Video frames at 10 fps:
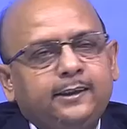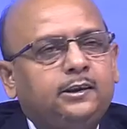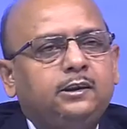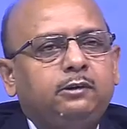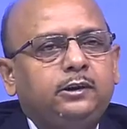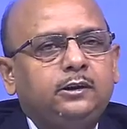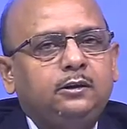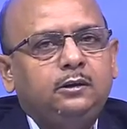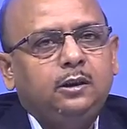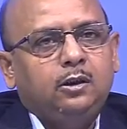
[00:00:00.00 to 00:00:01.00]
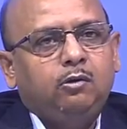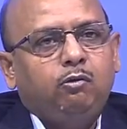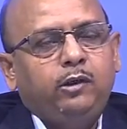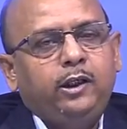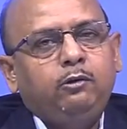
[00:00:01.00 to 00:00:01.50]
situation
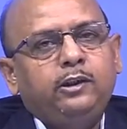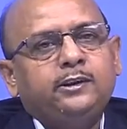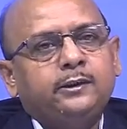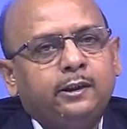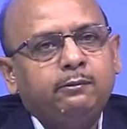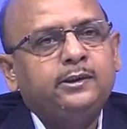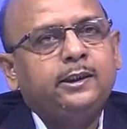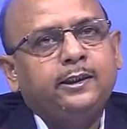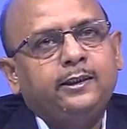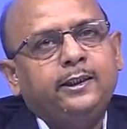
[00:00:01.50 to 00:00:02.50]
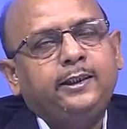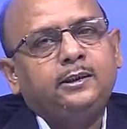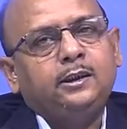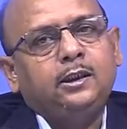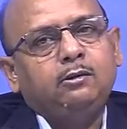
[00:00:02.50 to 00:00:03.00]
where you are struck with certain things
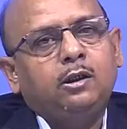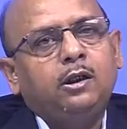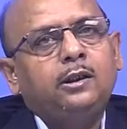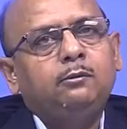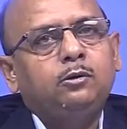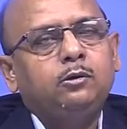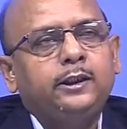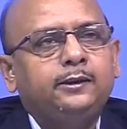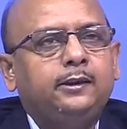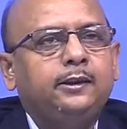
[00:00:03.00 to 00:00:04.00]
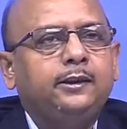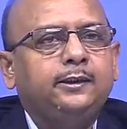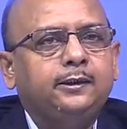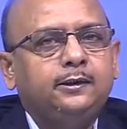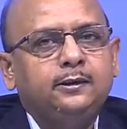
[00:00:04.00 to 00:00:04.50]
and you are not able to take certain
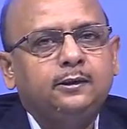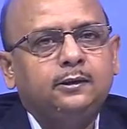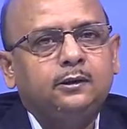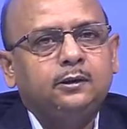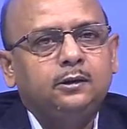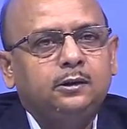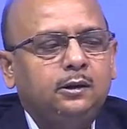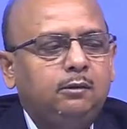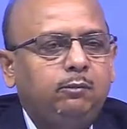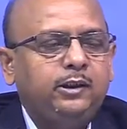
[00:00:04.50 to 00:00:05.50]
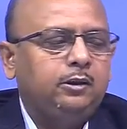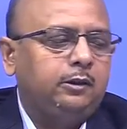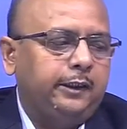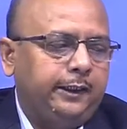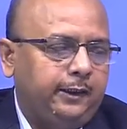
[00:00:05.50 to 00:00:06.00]
decisions based on
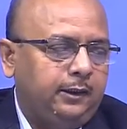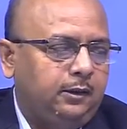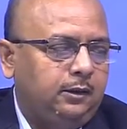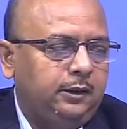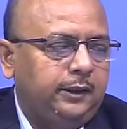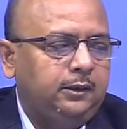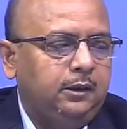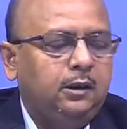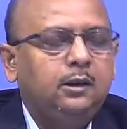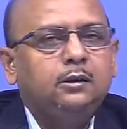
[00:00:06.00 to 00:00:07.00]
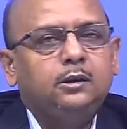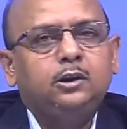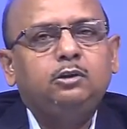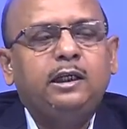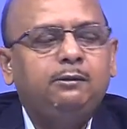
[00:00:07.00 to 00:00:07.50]
the data, right.
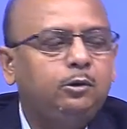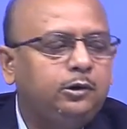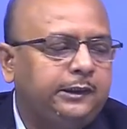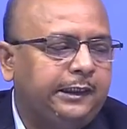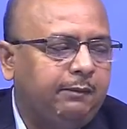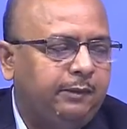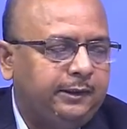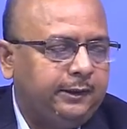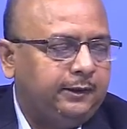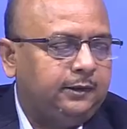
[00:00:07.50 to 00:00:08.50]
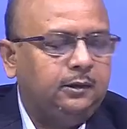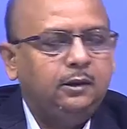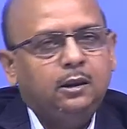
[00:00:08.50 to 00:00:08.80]
Since you have huge databases,